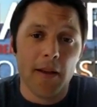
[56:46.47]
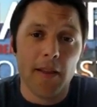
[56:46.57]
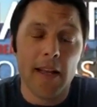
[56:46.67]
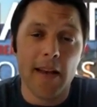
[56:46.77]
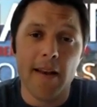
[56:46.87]

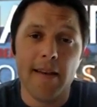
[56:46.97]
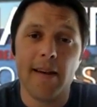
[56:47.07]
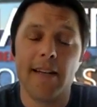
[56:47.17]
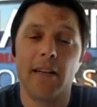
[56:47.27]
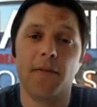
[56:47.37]
they
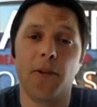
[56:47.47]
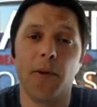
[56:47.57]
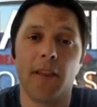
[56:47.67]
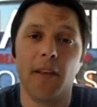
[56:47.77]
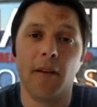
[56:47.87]
did an interview
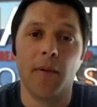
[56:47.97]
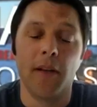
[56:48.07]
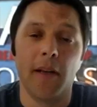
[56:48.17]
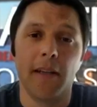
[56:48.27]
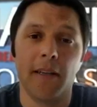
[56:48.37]
with him
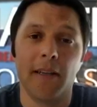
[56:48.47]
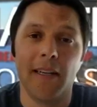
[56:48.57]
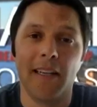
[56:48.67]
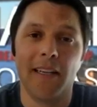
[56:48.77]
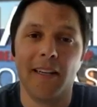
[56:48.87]

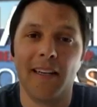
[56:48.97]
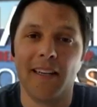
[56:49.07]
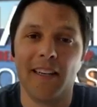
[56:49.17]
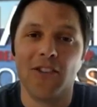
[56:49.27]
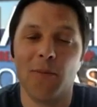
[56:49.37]
in
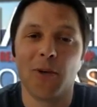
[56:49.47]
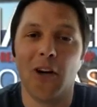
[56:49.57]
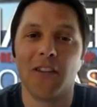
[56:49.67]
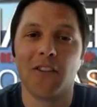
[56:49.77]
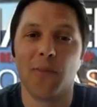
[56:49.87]
Jim
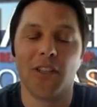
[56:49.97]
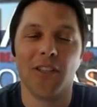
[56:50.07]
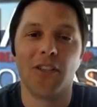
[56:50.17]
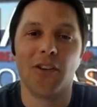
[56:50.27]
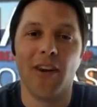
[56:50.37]
Collins' book
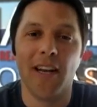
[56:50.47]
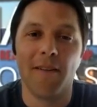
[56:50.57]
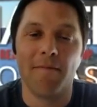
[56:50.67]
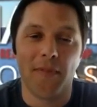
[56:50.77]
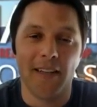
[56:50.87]
Good to
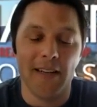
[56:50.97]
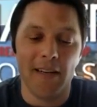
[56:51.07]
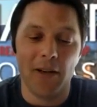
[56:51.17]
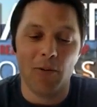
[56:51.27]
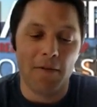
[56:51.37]
Great.
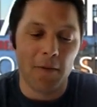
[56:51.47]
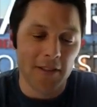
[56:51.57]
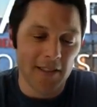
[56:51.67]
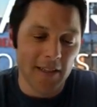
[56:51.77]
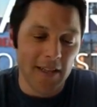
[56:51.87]
He
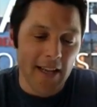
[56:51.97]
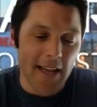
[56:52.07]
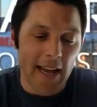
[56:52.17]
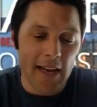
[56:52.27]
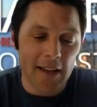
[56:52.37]
references it.
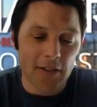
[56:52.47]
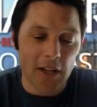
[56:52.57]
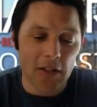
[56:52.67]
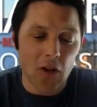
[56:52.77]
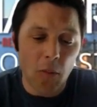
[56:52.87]
And
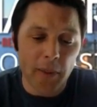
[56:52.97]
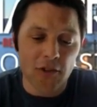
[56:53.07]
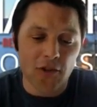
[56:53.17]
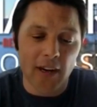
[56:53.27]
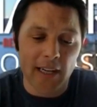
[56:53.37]
a
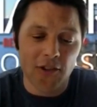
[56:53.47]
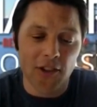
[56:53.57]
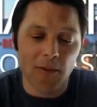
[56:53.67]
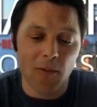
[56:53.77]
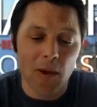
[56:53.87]
coping
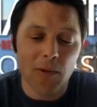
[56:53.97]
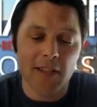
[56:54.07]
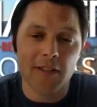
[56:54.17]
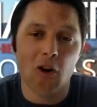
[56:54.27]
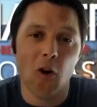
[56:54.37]
strategy, what
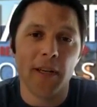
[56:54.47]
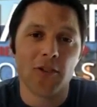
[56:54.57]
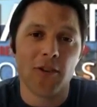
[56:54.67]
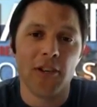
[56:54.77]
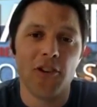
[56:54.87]
was his coping
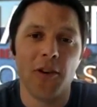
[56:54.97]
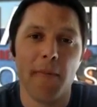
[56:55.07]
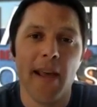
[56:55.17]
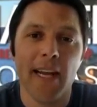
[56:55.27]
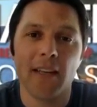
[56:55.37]
strategy to
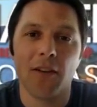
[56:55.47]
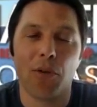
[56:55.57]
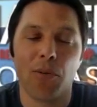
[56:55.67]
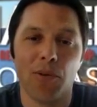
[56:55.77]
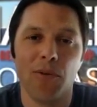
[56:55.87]
make it
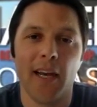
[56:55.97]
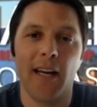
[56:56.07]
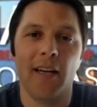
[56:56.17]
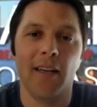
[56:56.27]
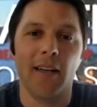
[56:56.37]
through
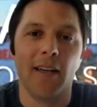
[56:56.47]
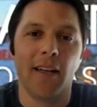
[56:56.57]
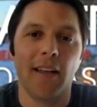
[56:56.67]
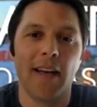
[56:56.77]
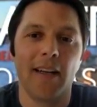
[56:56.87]

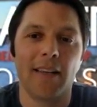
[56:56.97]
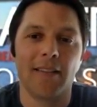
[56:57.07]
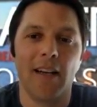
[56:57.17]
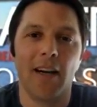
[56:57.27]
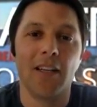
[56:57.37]

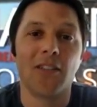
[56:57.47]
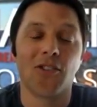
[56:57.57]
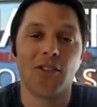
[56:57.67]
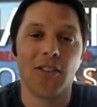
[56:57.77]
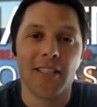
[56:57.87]
that
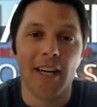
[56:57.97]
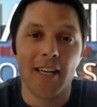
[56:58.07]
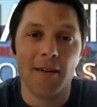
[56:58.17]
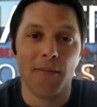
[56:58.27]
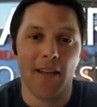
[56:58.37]
uncertain
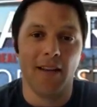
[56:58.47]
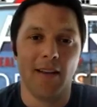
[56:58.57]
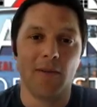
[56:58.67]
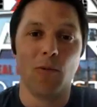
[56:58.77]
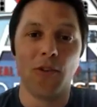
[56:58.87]
time that
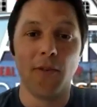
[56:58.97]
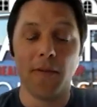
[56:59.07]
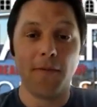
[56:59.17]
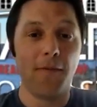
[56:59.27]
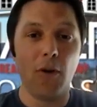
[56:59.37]
was
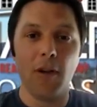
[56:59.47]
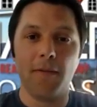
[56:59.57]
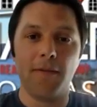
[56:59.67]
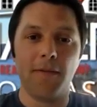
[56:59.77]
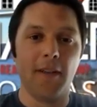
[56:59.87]
full
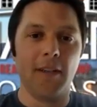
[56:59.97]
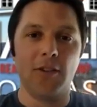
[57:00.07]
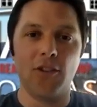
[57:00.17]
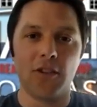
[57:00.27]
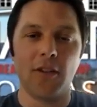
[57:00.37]
of
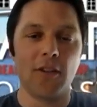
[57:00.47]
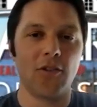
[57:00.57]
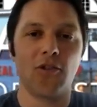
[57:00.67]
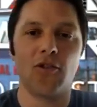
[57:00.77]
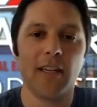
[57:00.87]
just
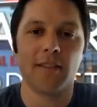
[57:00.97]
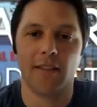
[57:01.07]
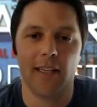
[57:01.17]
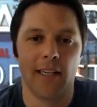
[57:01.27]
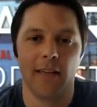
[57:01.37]

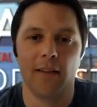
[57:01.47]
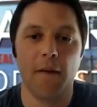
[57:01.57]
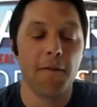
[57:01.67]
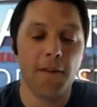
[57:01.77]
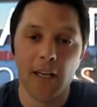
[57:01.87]
stress
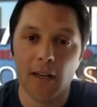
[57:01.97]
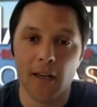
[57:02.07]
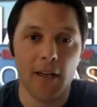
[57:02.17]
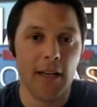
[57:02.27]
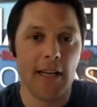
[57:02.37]
and
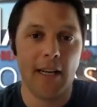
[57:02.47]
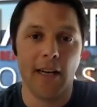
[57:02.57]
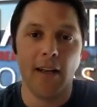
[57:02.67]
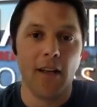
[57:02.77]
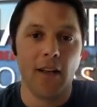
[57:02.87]
fear
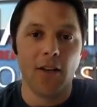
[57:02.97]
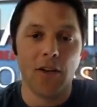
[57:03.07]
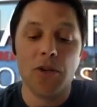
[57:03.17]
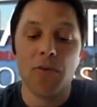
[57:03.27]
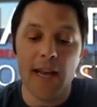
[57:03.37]
and
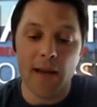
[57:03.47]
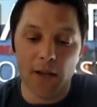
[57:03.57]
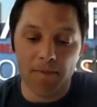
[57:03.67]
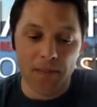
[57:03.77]
you name it.